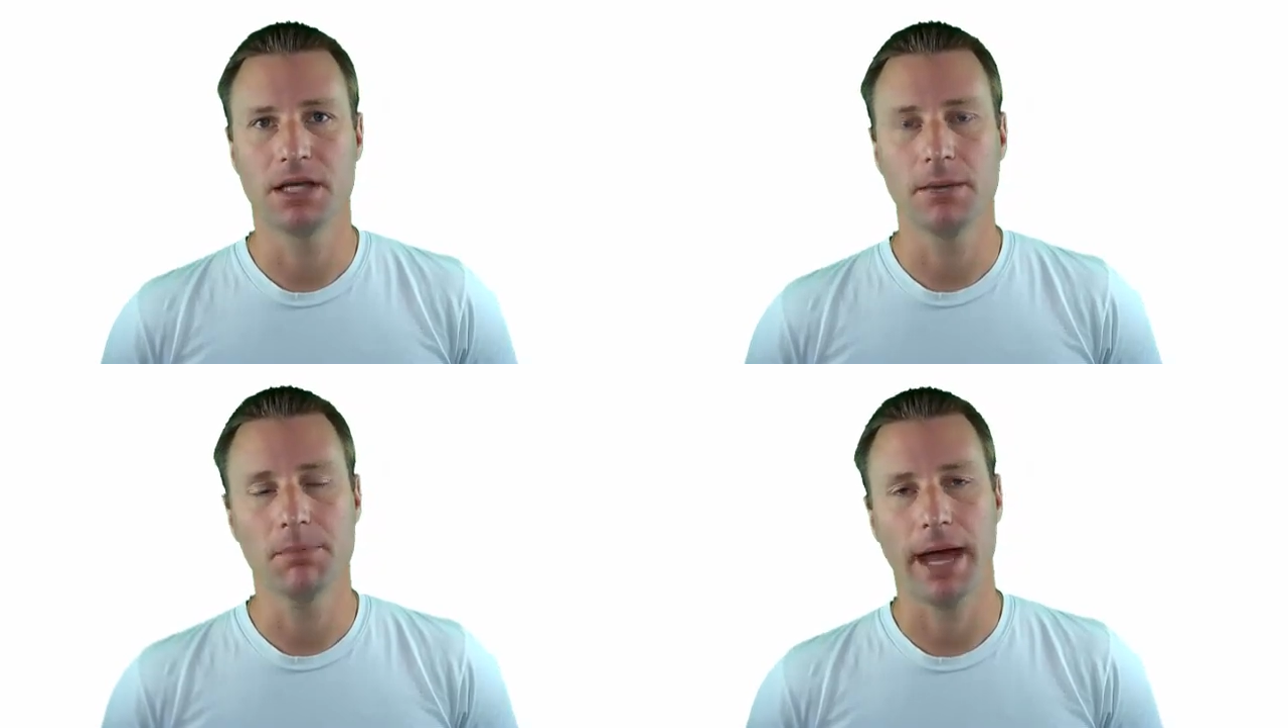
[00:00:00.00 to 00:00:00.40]

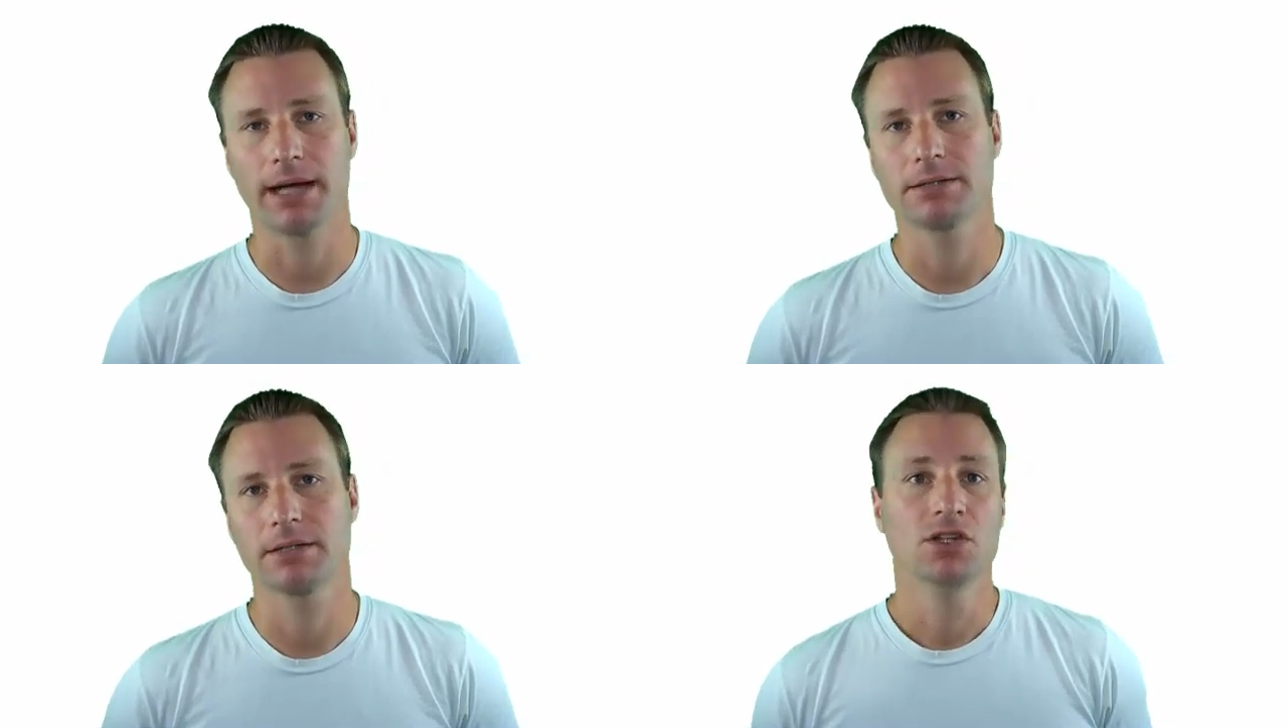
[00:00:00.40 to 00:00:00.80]
to
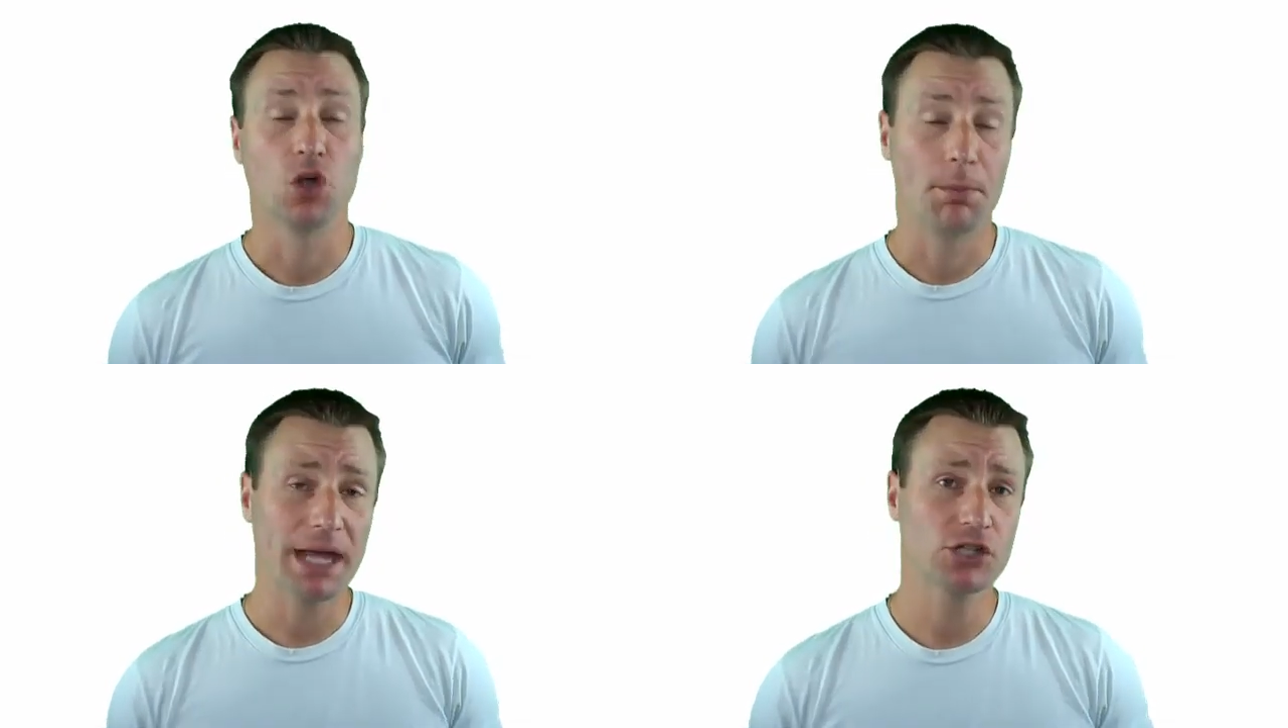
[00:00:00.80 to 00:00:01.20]
impact.
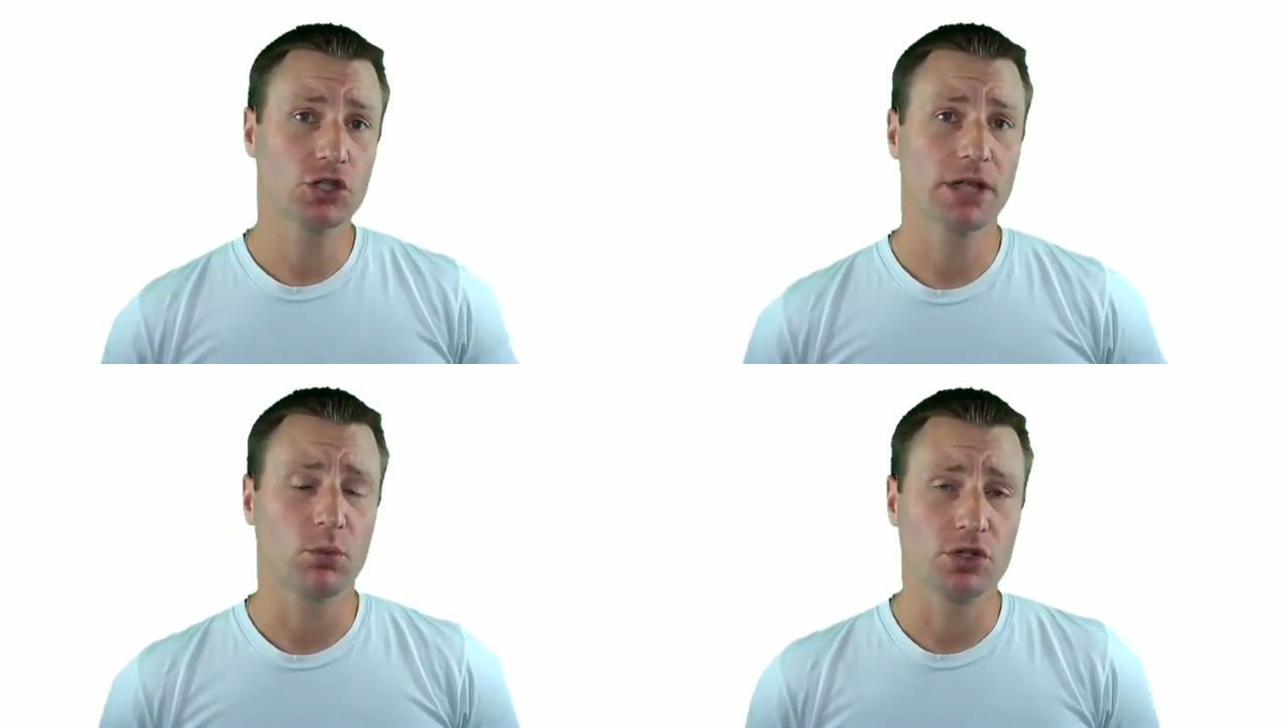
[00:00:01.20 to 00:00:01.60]
So make
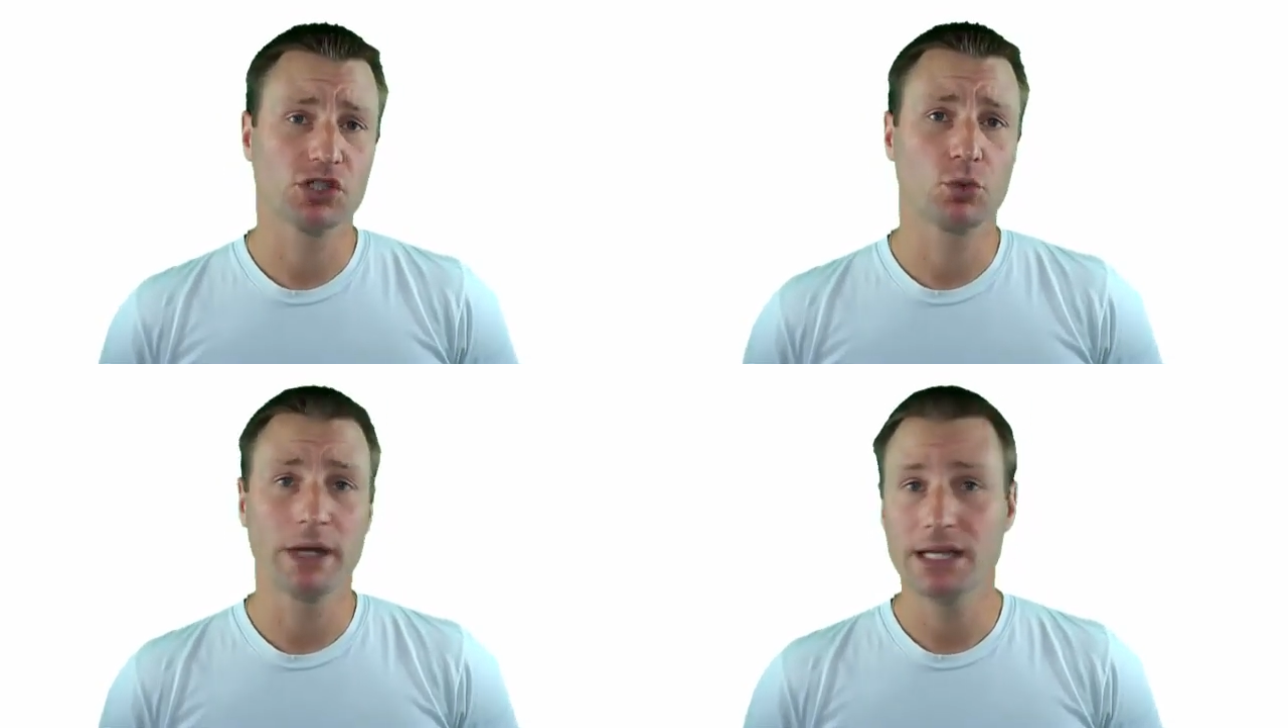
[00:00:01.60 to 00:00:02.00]
sure that we're
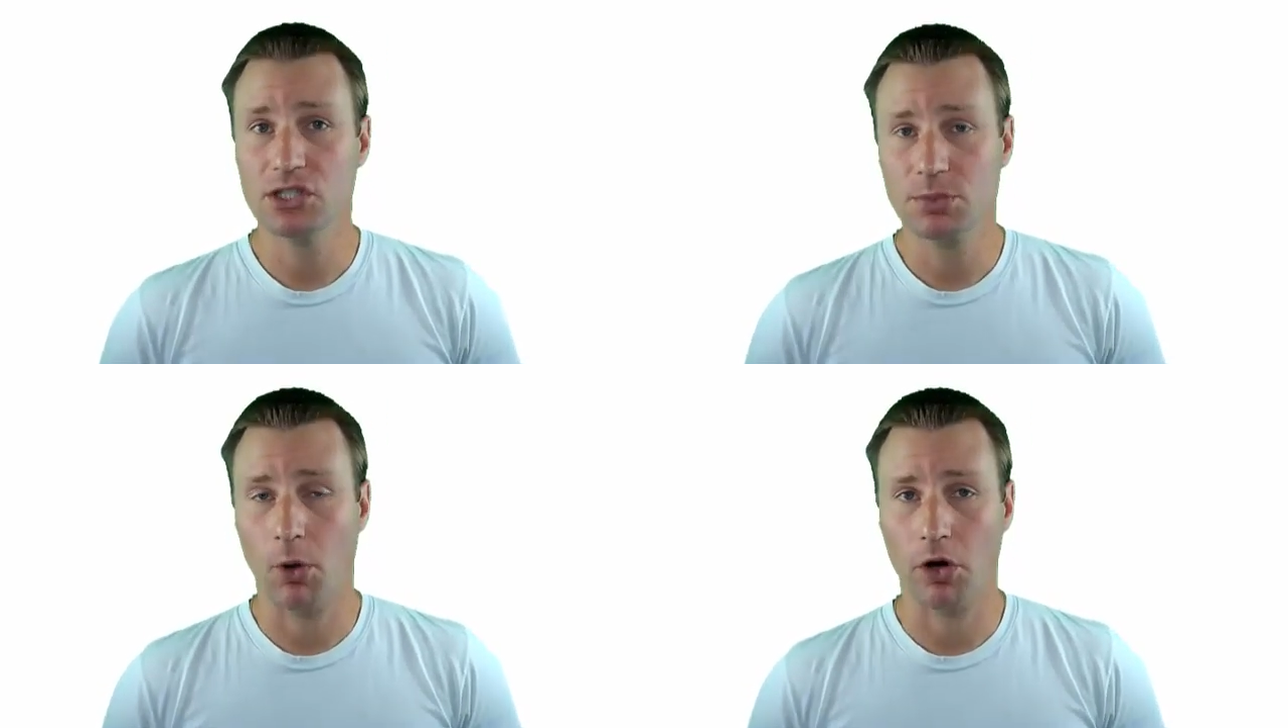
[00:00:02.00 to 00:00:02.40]
swinging
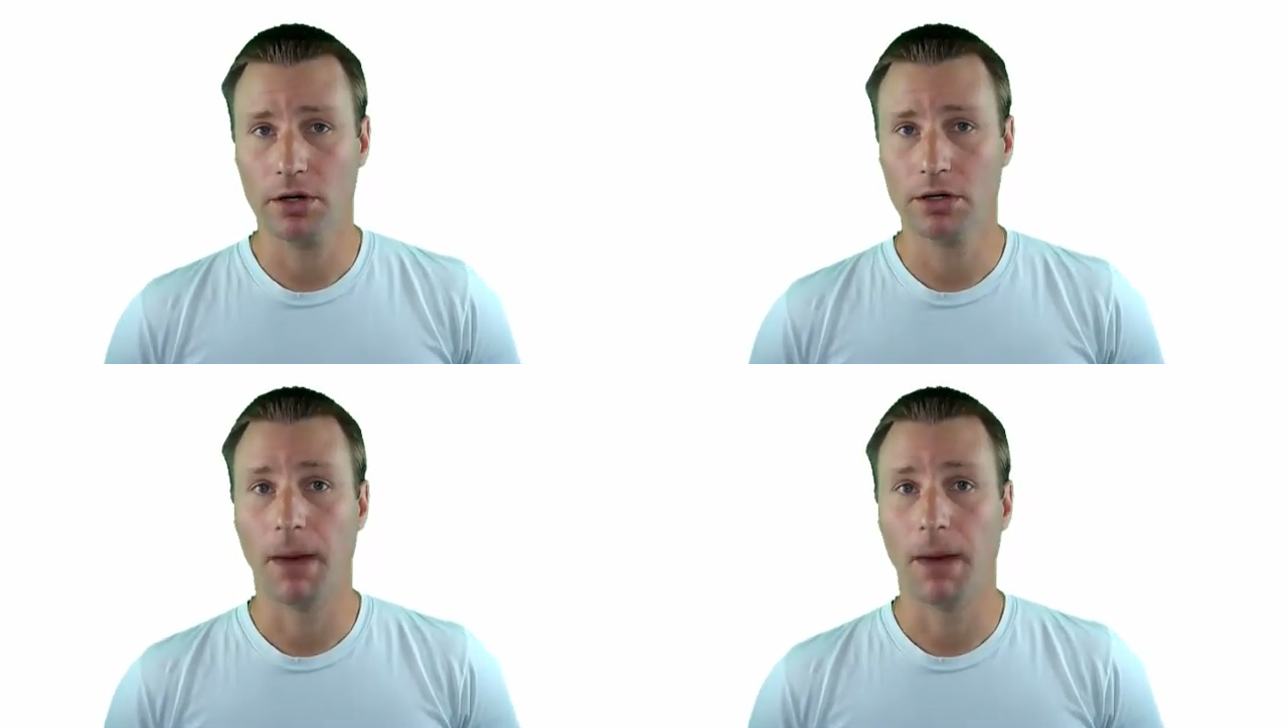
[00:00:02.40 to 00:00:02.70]
smarter